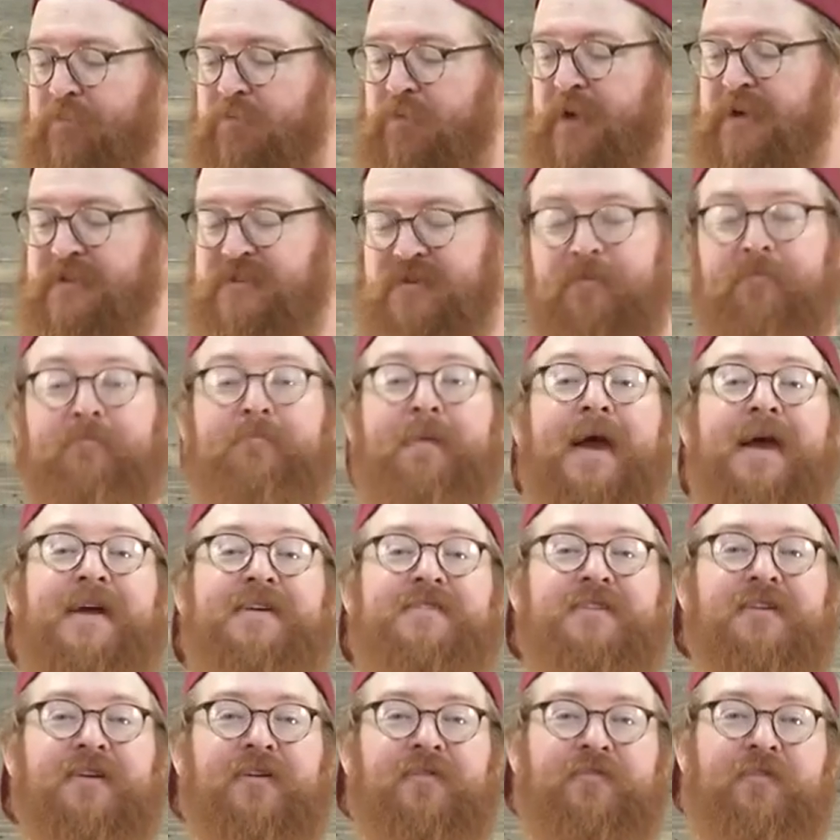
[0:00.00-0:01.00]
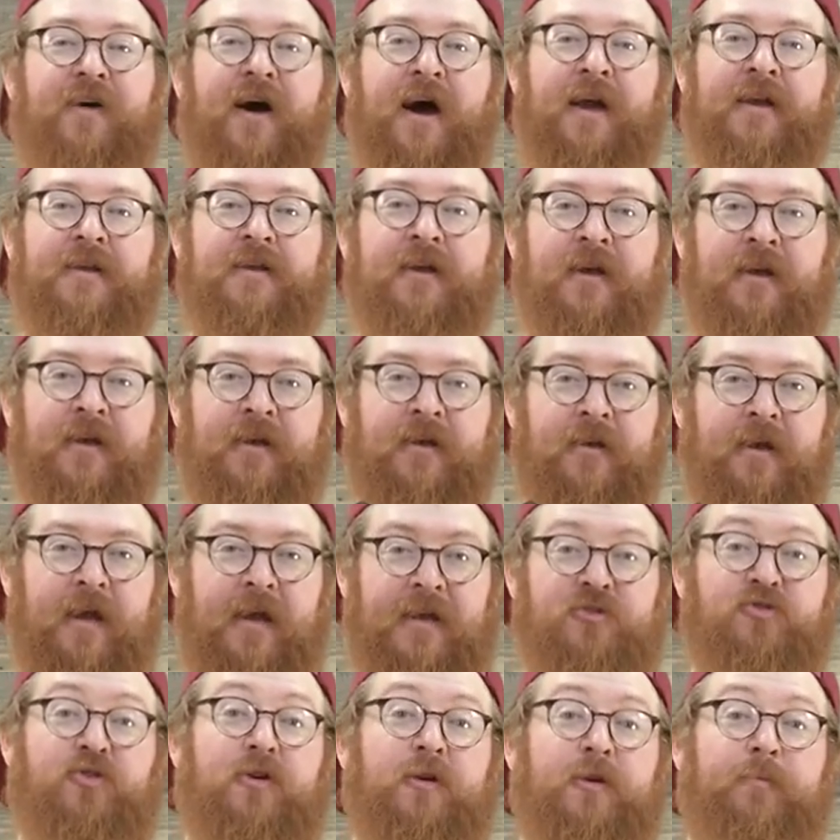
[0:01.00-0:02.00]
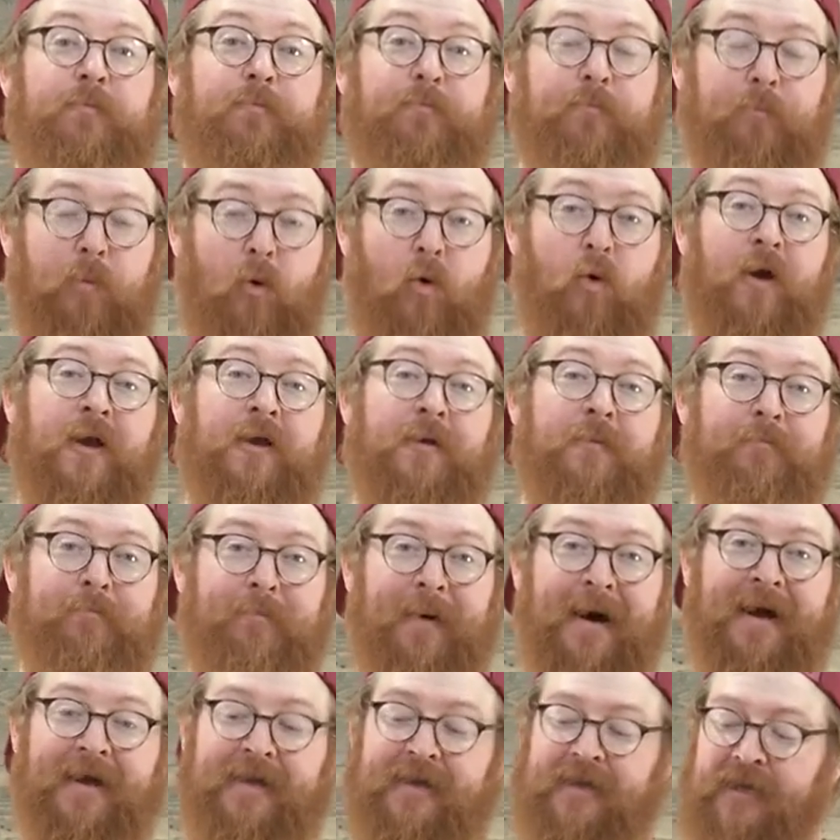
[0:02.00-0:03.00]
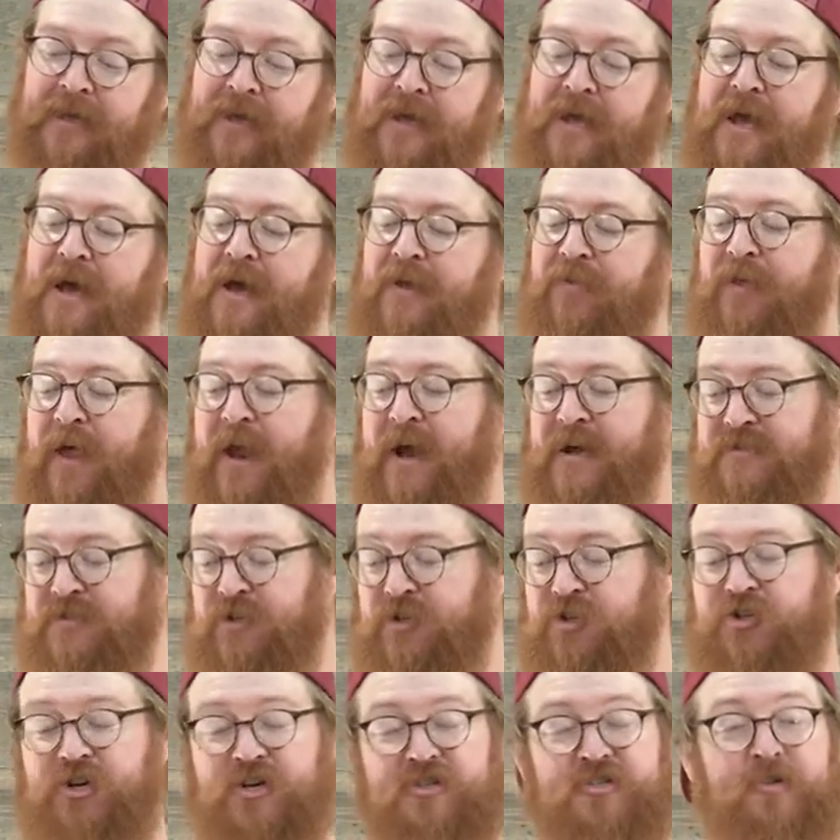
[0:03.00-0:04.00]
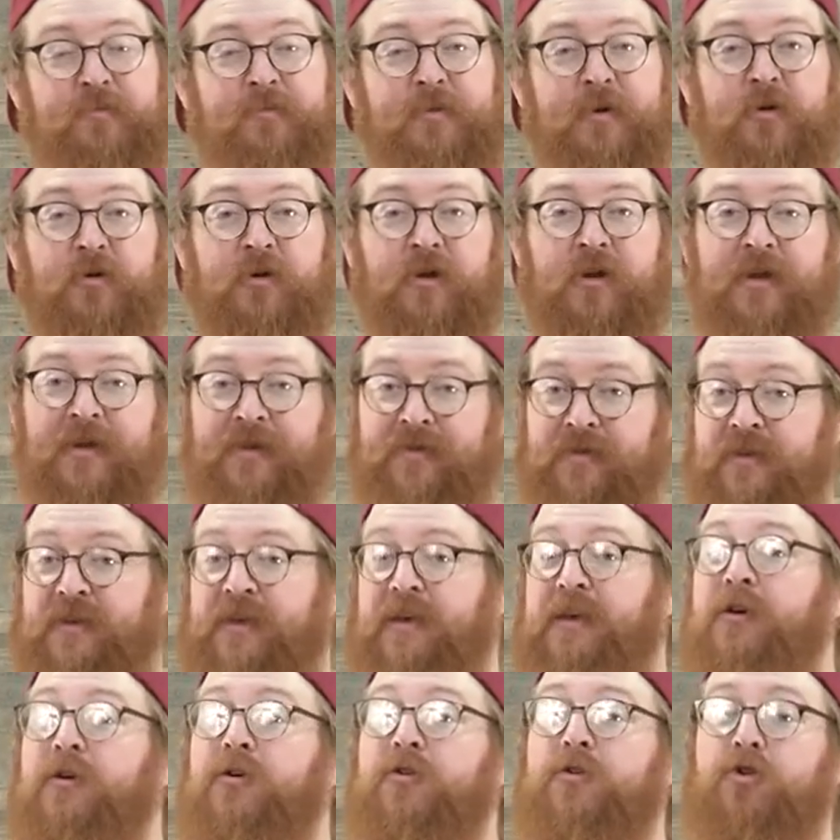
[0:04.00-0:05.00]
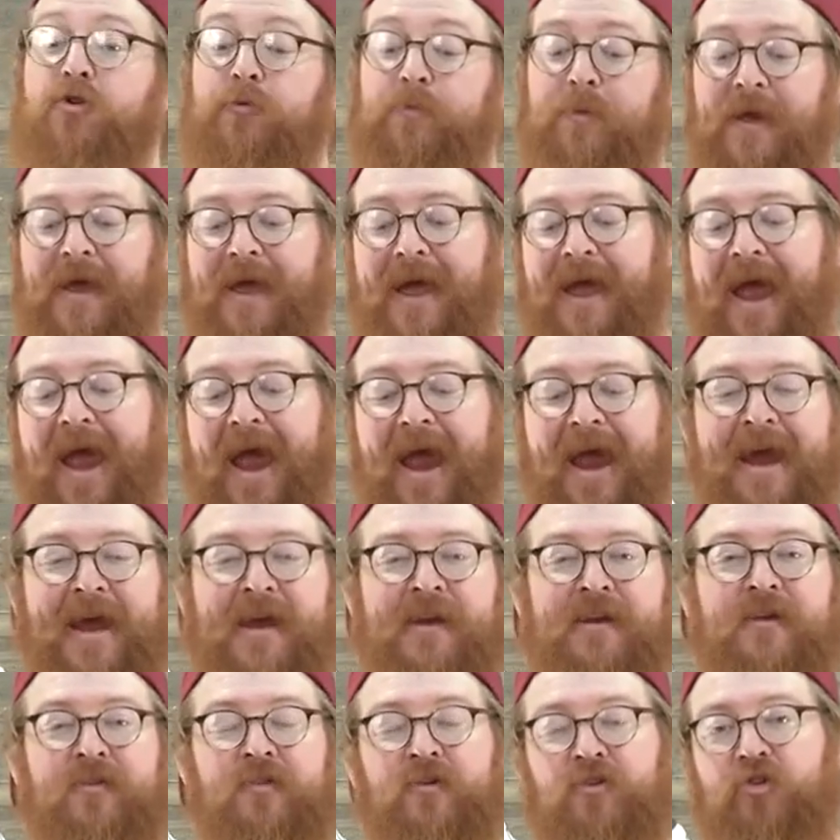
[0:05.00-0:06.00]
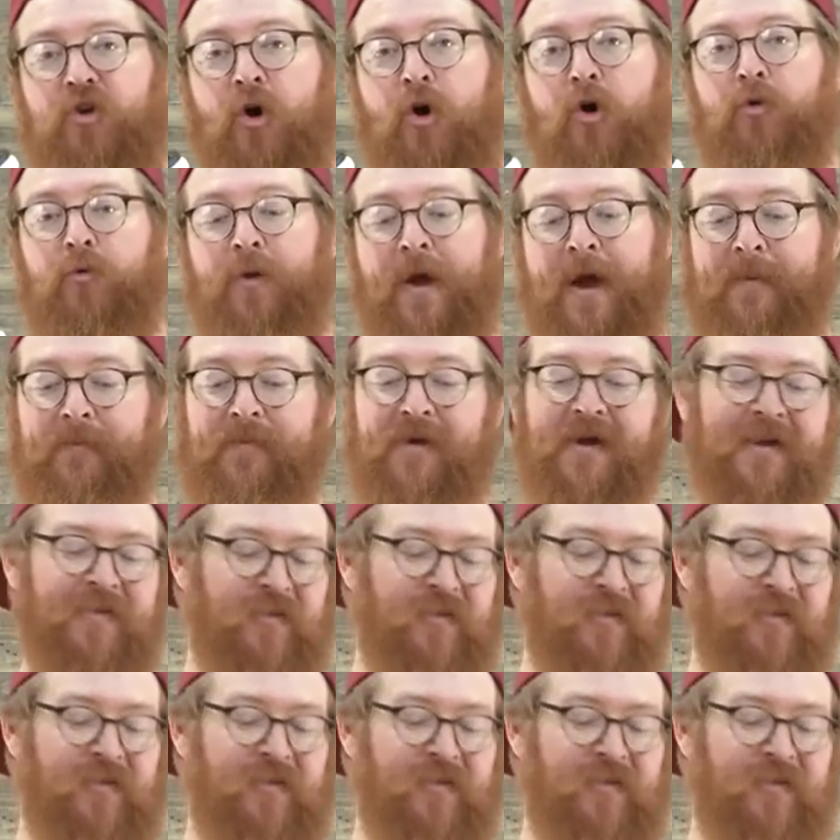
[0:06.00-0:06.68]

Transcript: It's amazing to find an entry point binding that has adjustability in the heel loop and in the toe wrap.